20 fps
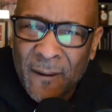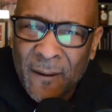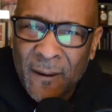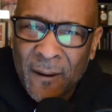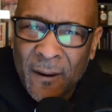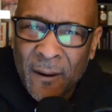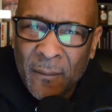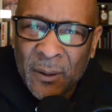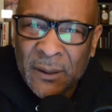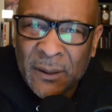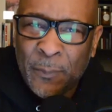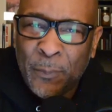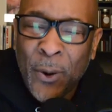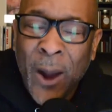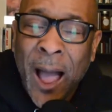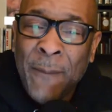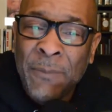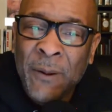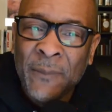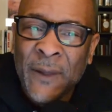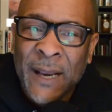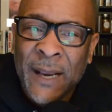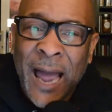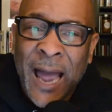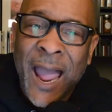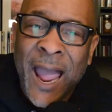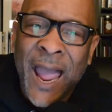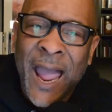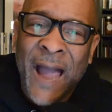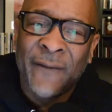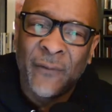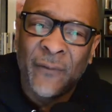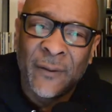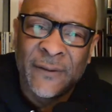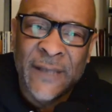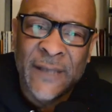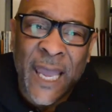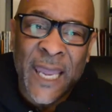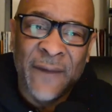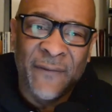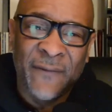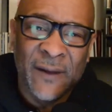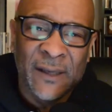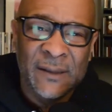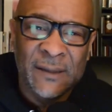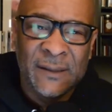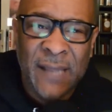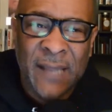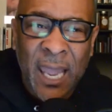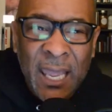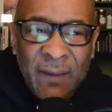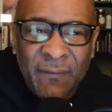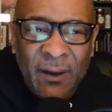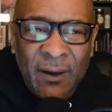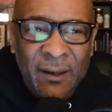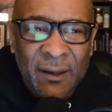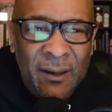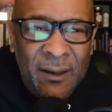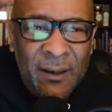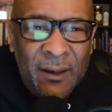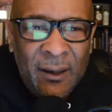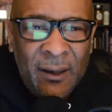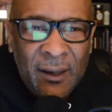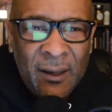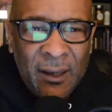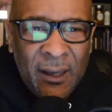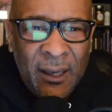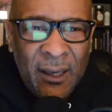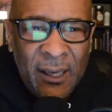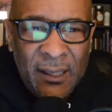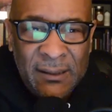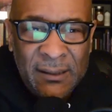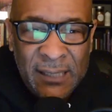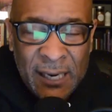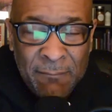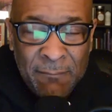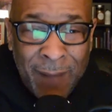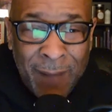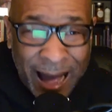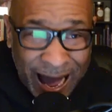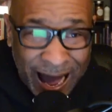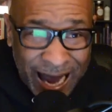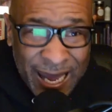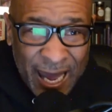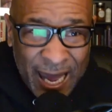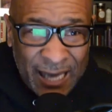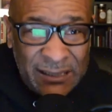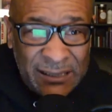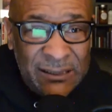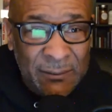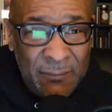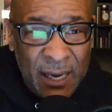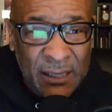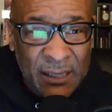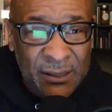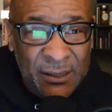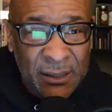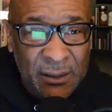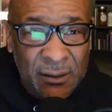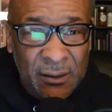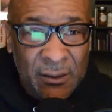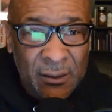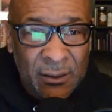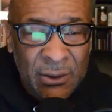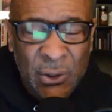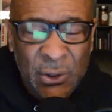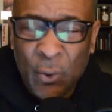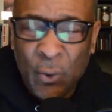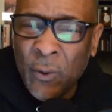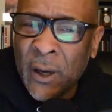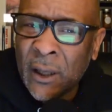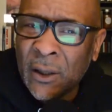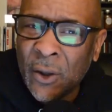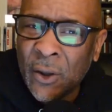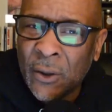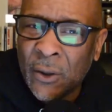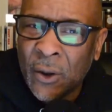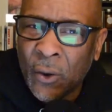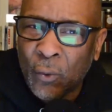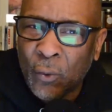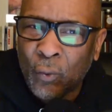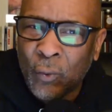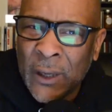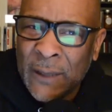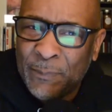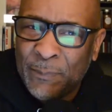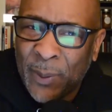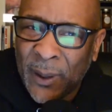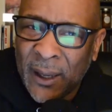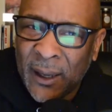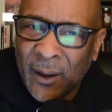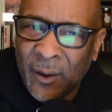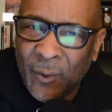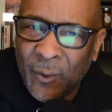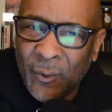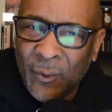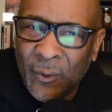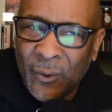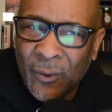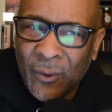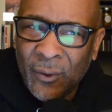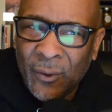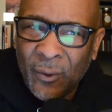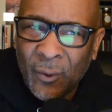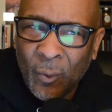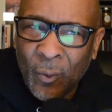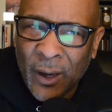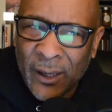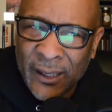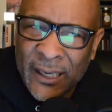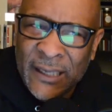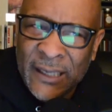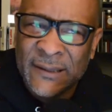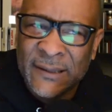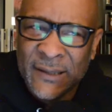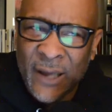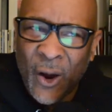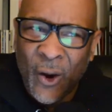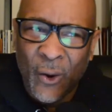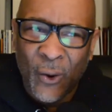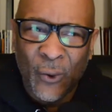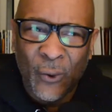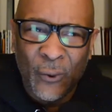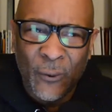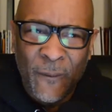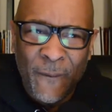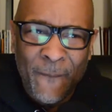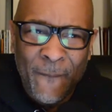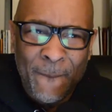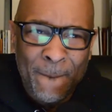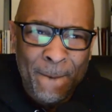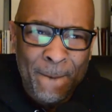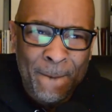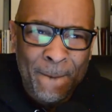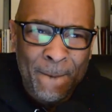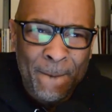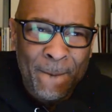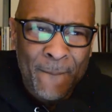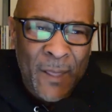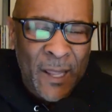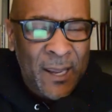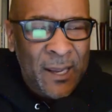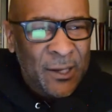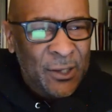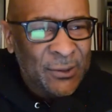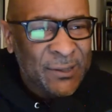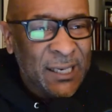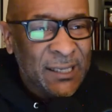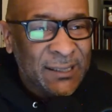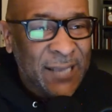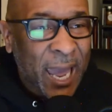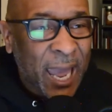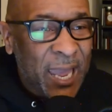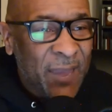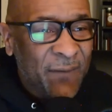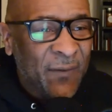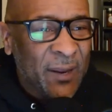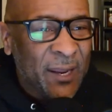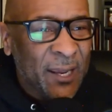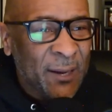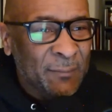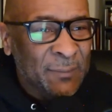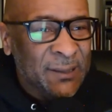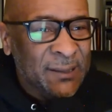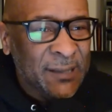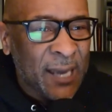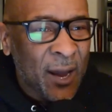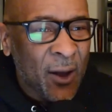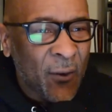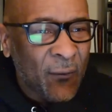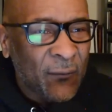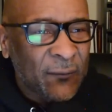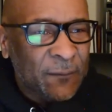But the problem that I have with David is David is, in my estimation, doing a little reaping what he sowed. You see, David himself,